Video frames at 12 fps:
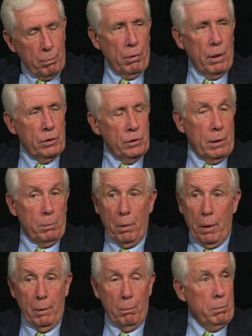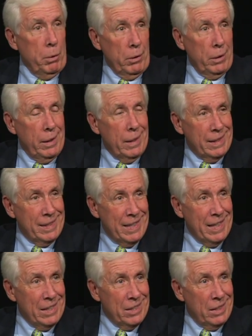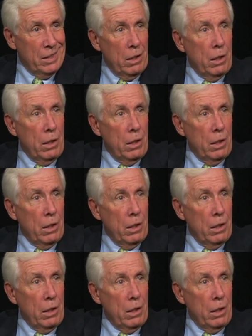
project by building that station